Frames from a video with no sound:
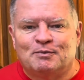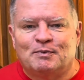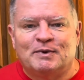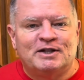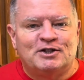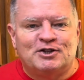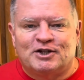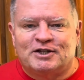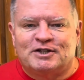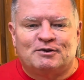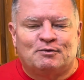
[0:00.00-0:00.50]
We
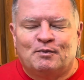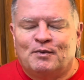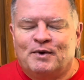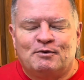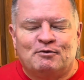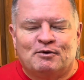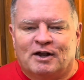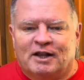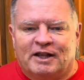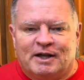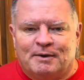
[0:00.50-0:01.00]
just, we
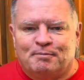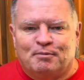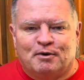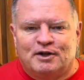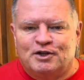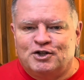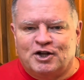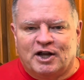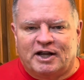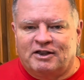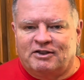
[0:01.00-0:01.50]
really
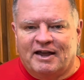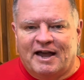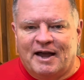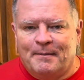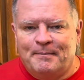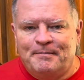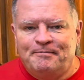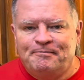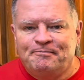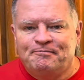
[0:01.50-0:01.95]
appreciate that.